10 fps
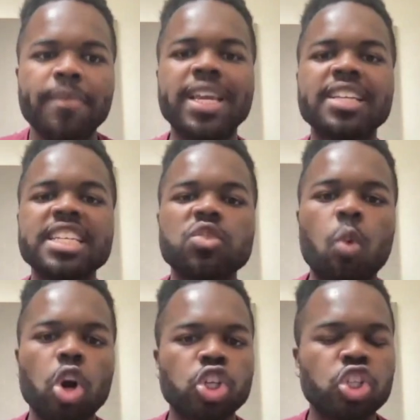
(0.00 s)
because he's
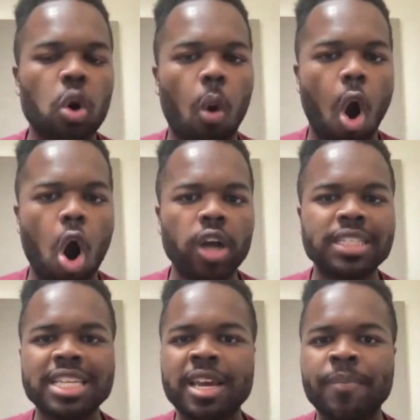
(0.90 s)
worked so
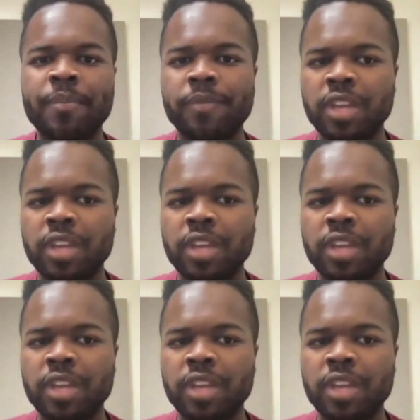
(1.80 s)
hard to,